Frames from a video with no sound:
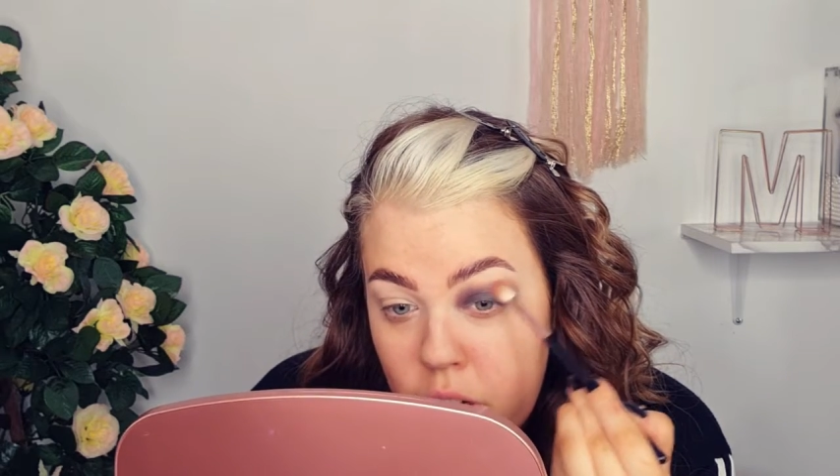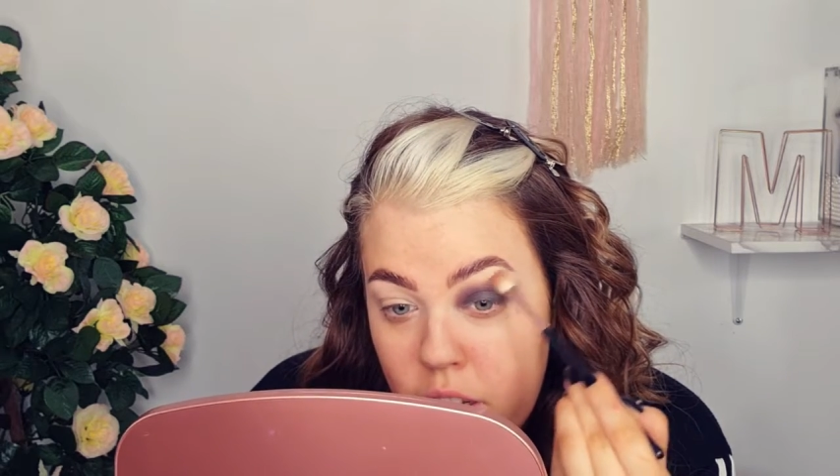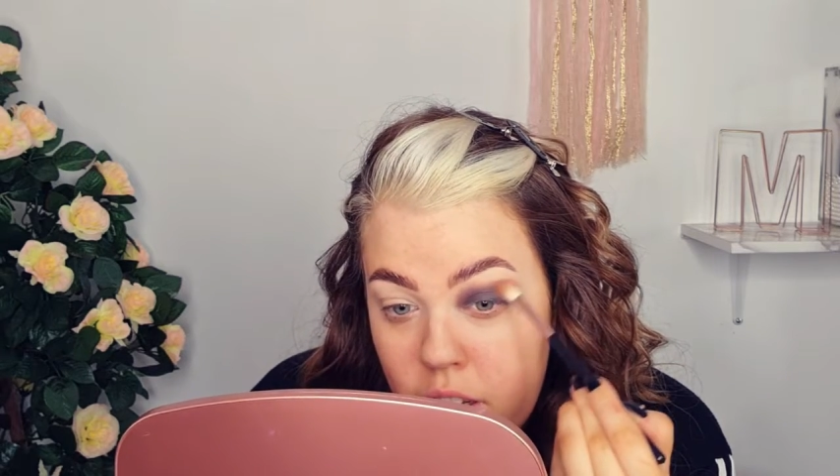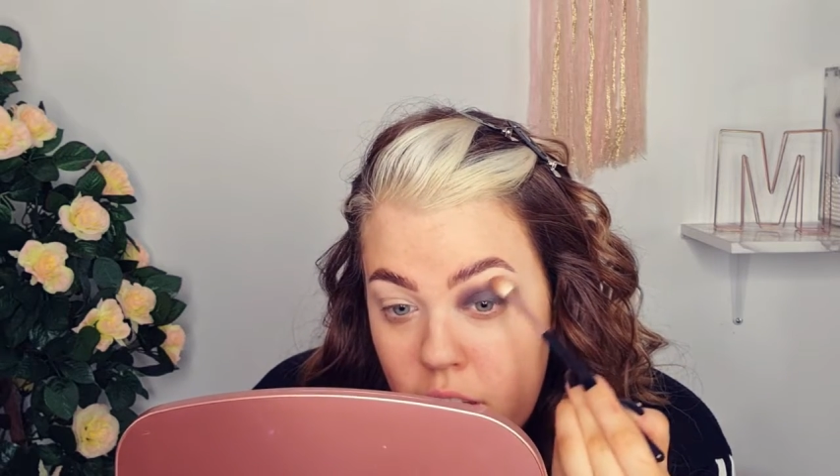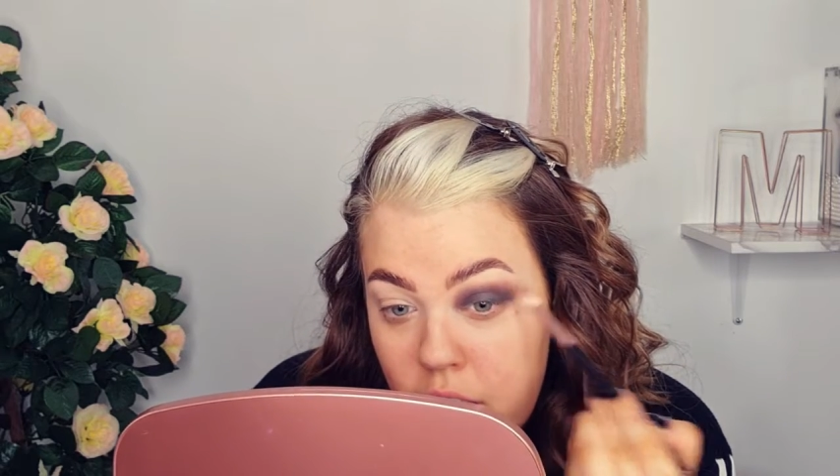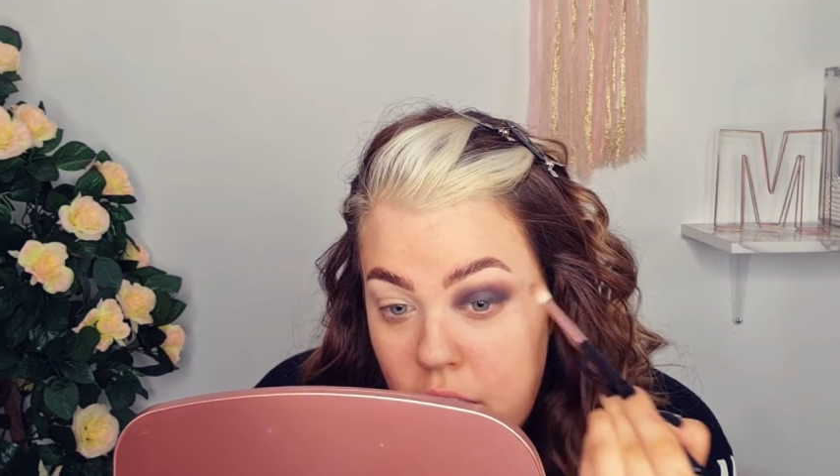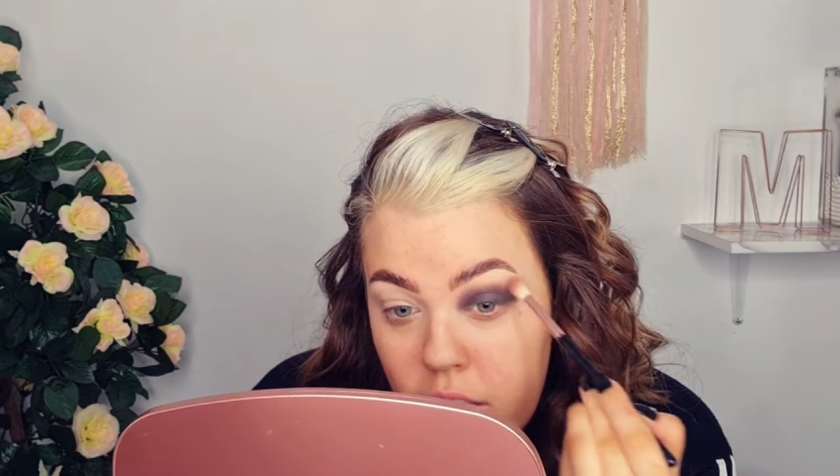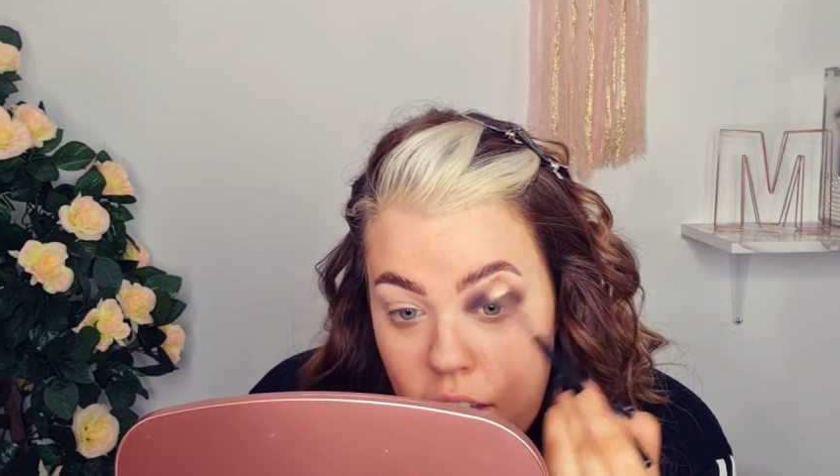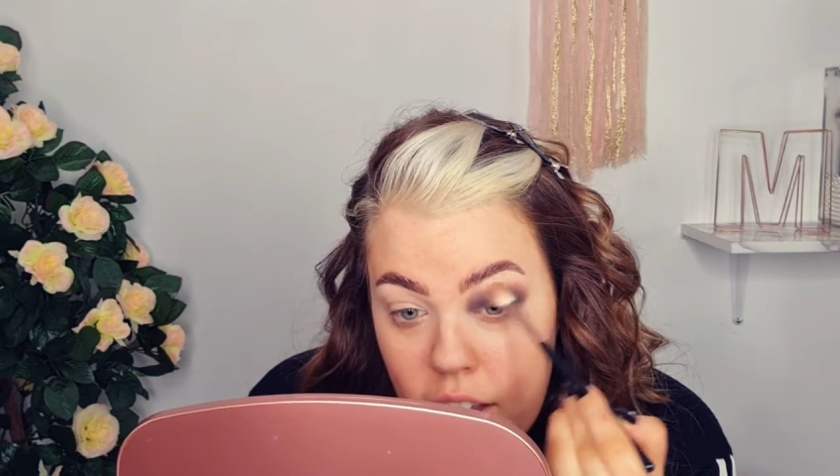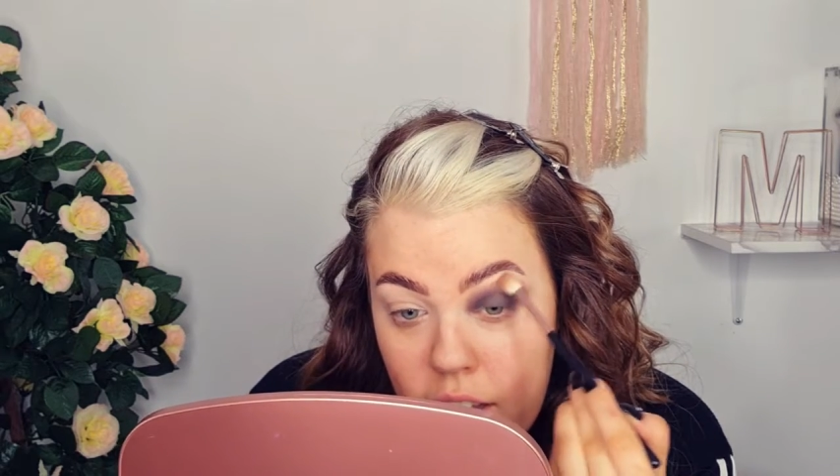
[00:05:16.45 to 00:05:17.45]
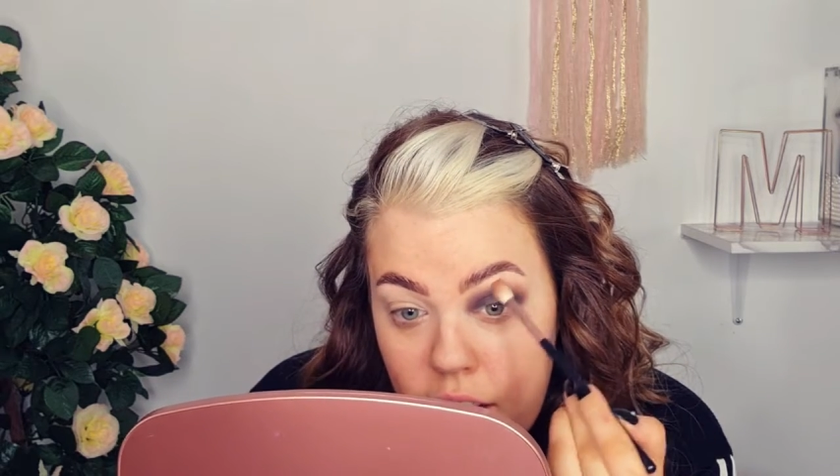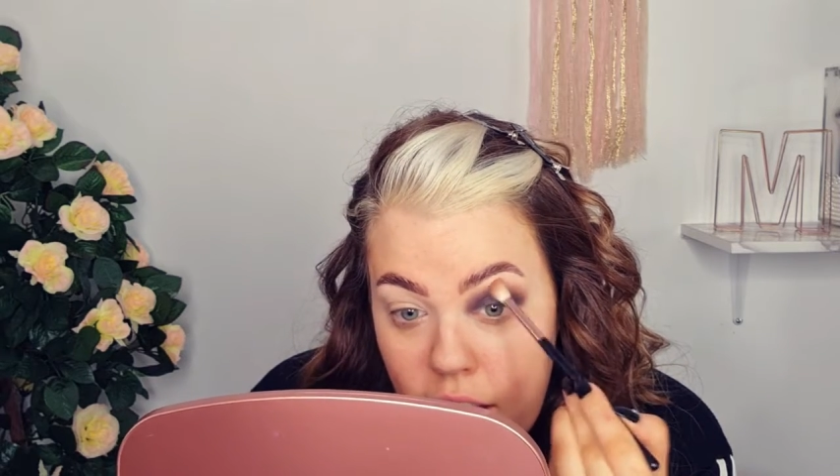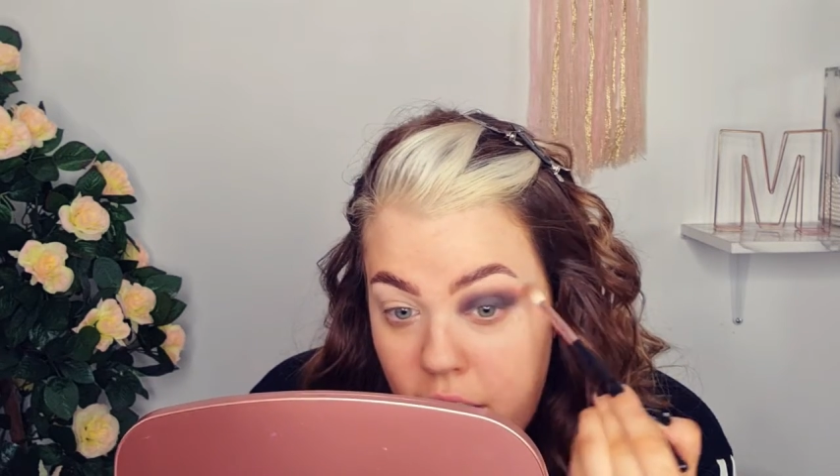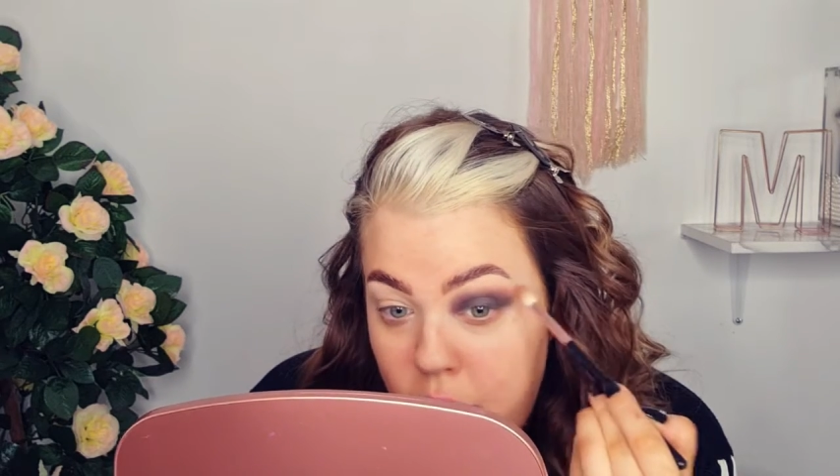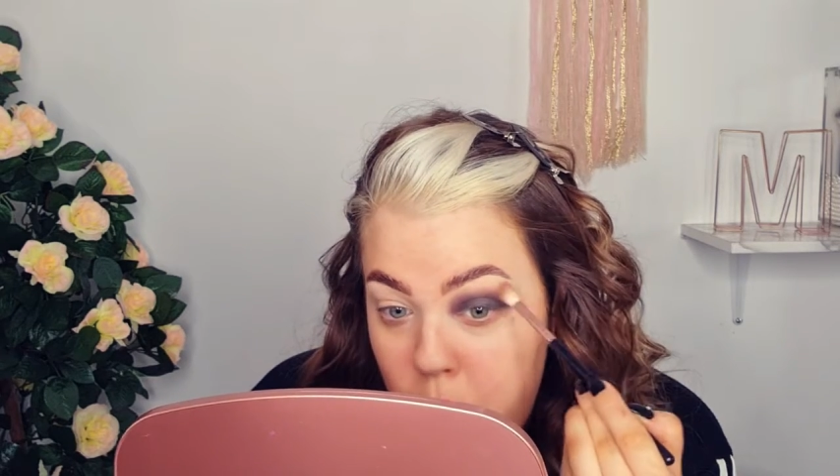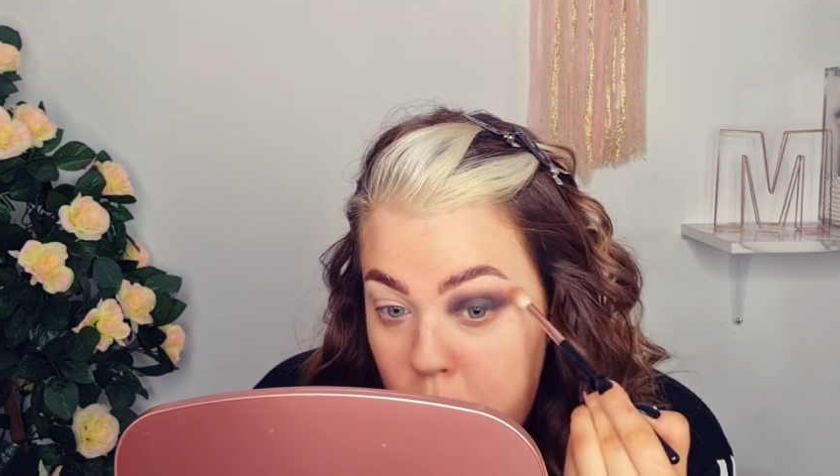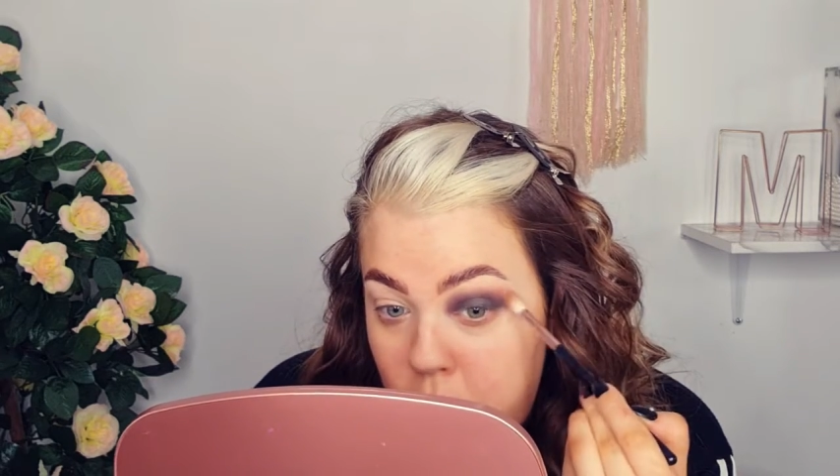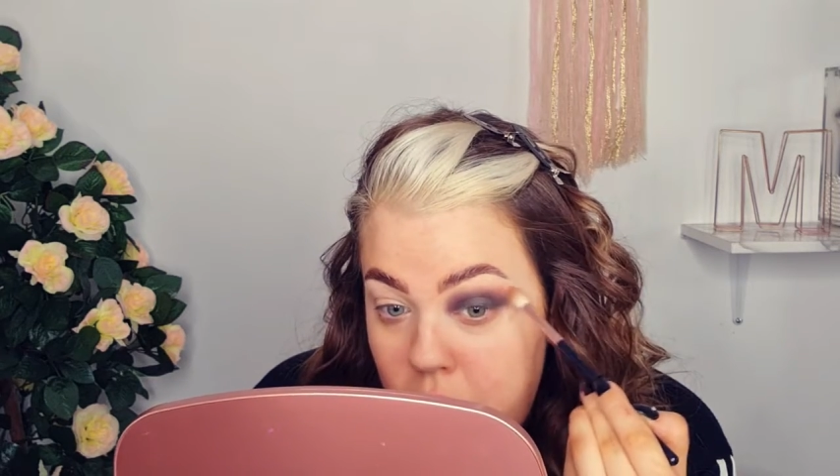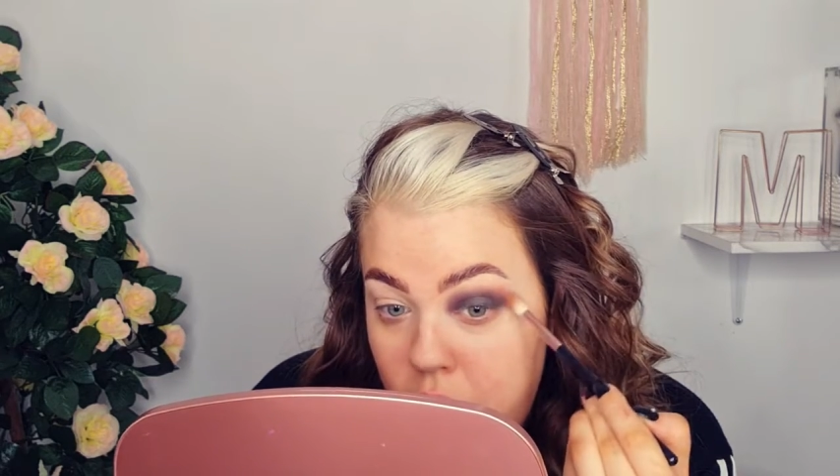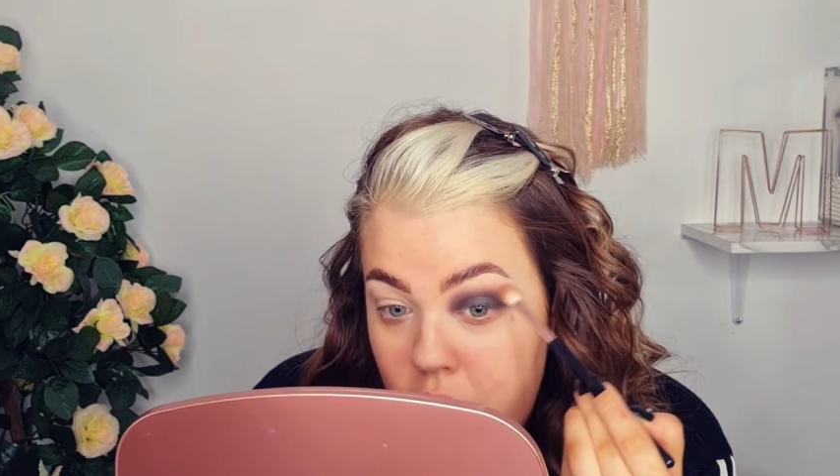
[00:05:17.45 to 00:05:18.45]
it and half
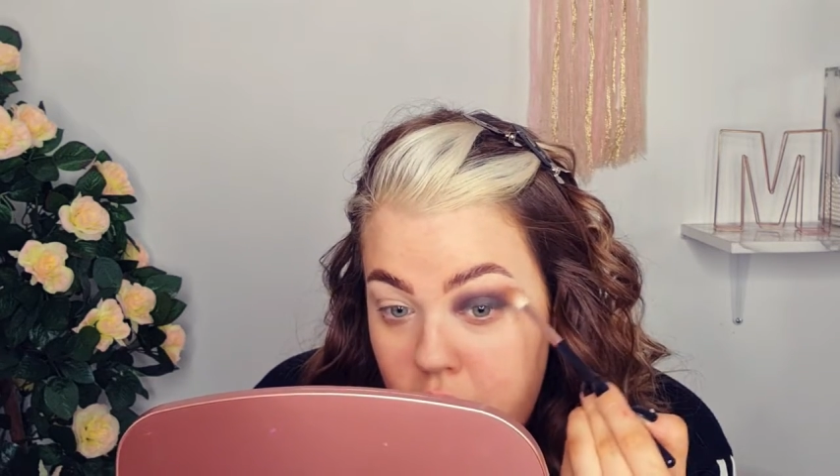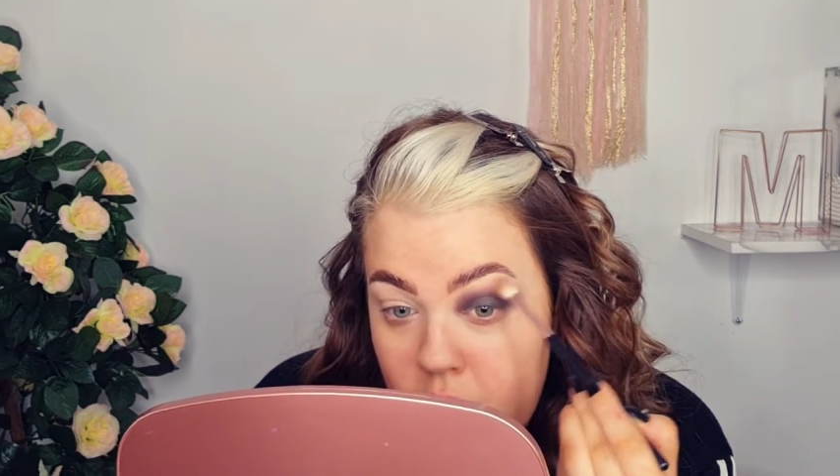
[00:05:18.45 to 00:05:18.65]
above it.